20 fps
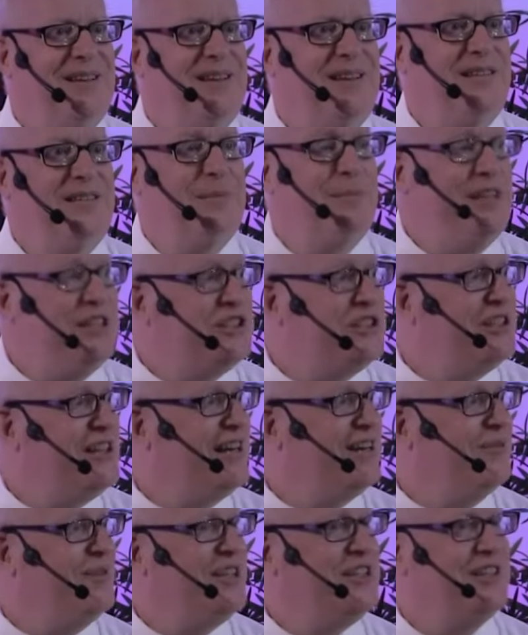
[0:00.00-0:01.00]
The minister that
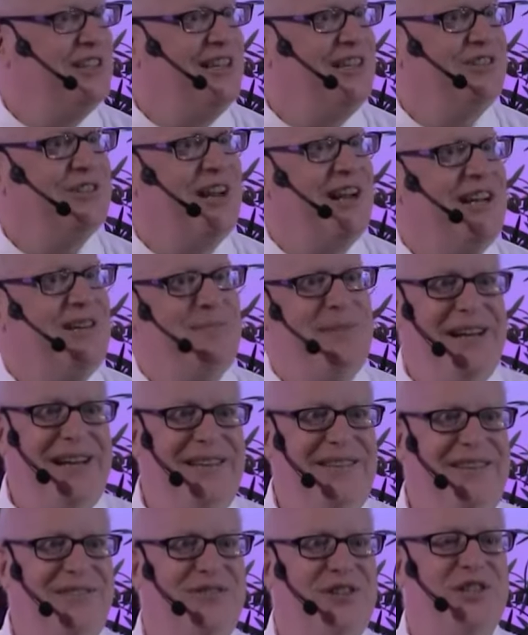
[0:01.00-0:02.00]
originally trained me,
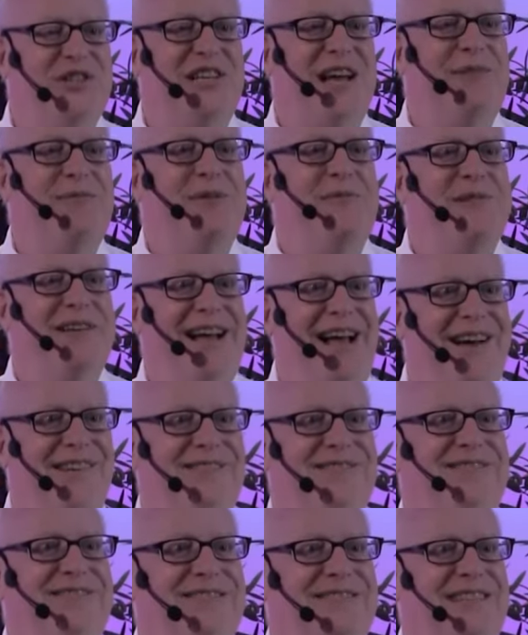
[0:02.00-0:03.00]
the first time we went
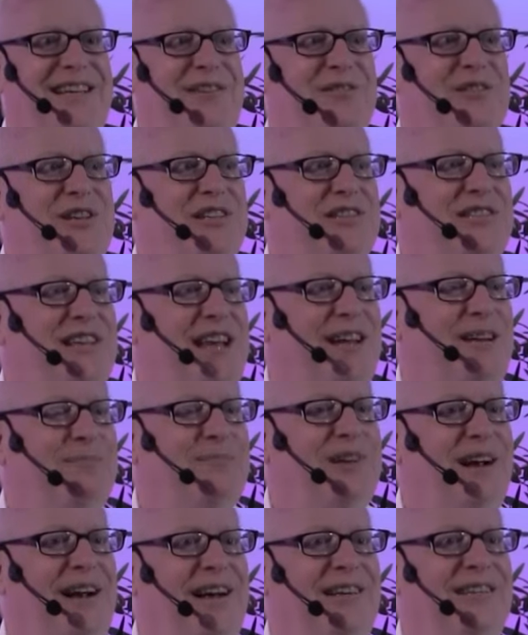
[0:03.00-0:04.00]
out, and he was going to say a
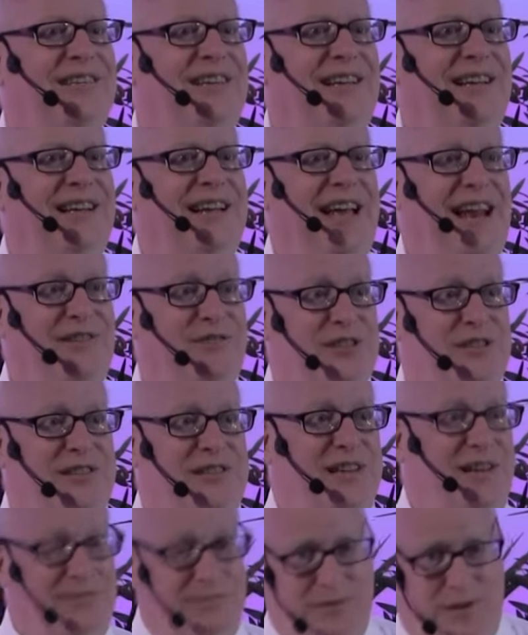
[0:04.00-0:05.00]
prayer, and it was, you
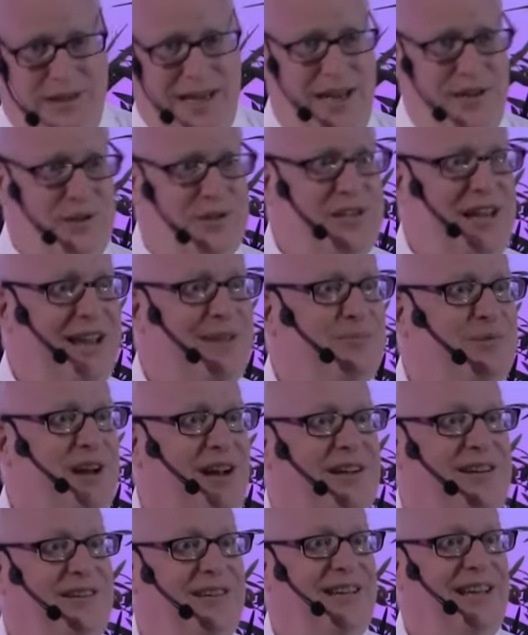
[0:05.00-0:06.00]
know, okay, you say a
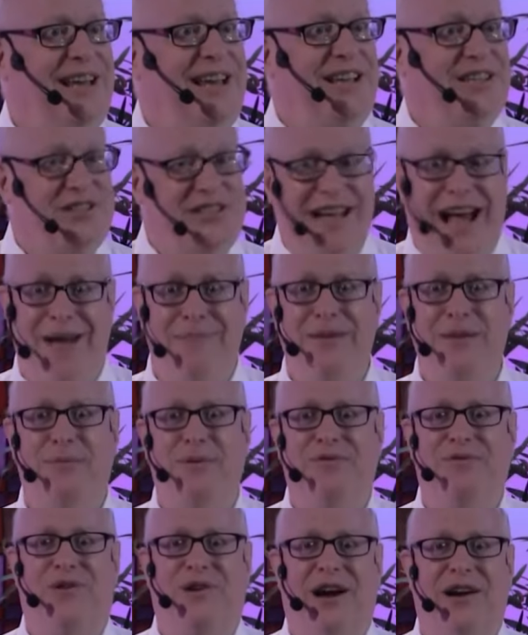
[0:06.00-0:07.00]
prayer. He stopped me
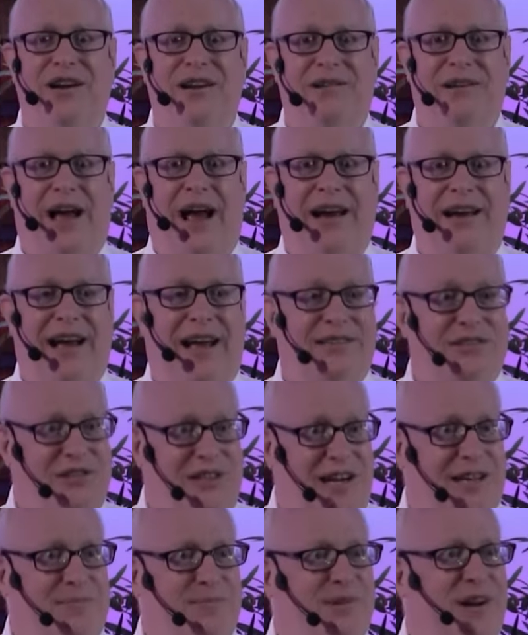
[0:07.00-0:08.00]
before I, I, I
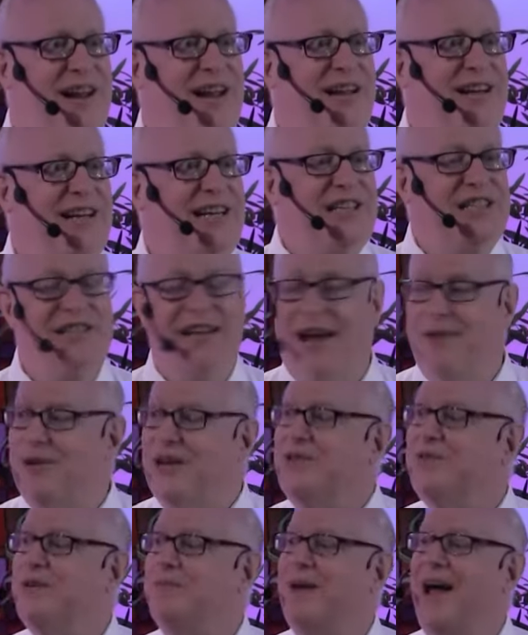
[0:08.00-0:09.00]
started praying, and he said, I want to
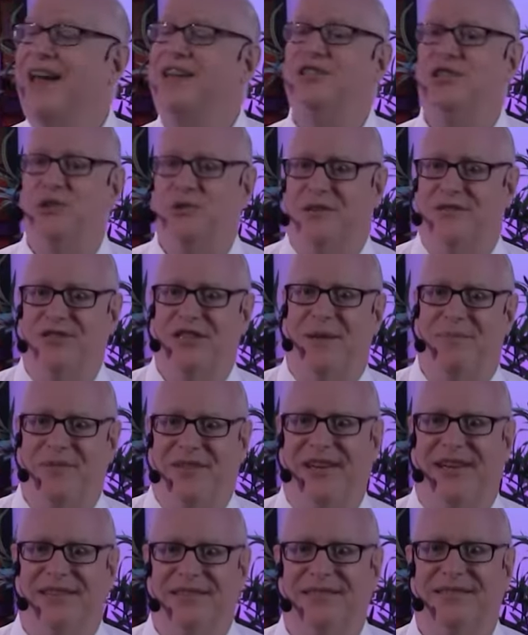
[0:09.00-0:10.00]
remind you of
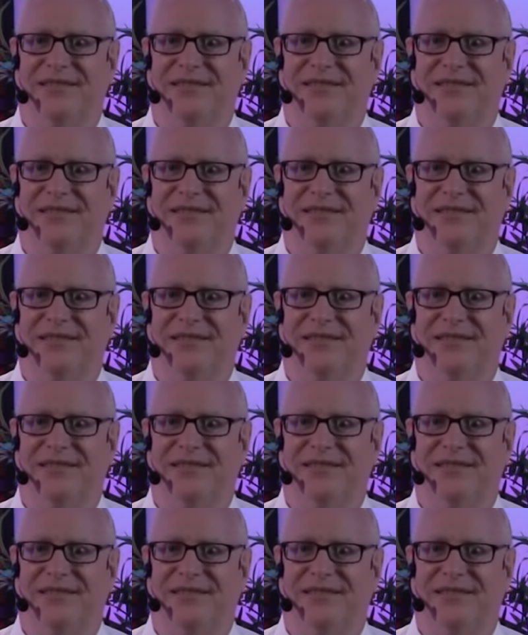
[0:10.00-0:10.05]
something.